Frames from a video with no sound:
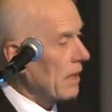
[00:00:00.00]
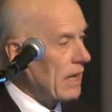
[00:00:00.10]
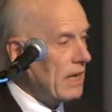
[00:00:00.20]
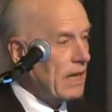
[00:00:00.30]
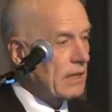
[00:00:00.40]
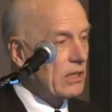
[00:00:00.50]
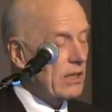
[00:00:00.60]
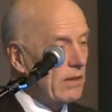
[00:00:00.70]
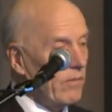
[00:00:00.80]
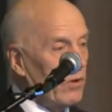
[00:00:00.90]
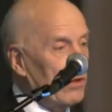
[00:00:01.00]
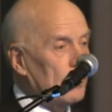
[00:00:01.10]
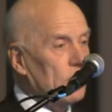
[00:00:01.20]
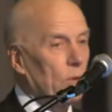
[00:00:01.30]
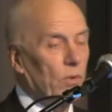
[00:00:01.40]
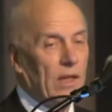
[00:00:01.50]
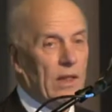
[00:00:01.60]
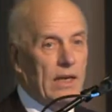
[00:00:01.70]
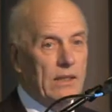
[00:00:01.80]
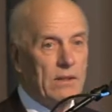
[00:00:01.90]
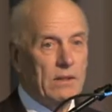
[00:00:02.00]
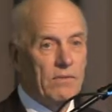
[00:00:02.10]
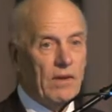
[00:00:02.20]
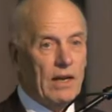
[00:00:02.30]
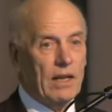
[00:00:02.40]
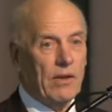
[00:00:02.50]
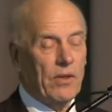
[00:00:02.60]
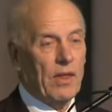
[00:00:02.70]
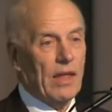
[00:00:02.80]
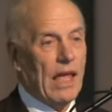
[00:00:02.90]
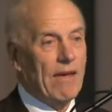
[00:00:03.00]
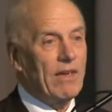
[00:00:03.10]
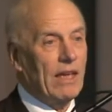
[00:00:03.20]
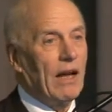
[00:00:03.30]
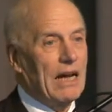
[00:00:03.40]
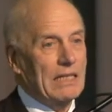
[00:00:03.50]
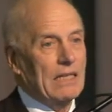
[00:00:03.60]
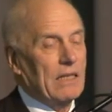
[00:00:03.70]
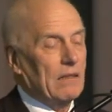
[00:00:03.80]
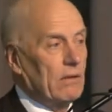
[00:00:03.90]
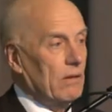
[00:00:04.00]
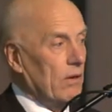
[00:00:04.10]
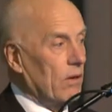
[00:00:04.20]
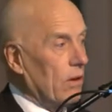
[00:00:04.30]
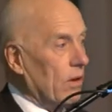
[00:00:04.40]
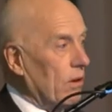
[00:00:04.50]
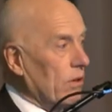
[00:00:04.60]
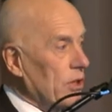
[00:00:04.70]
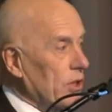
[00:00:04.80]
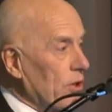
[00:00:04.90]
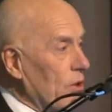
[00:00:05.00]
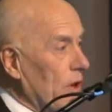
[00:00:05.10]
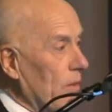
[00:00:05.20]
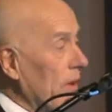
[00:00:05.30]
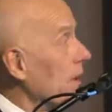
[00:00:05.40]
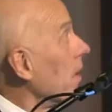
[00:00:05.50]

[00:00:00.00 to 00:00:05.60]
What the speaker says: energy also when there is very heavy gusts or storm.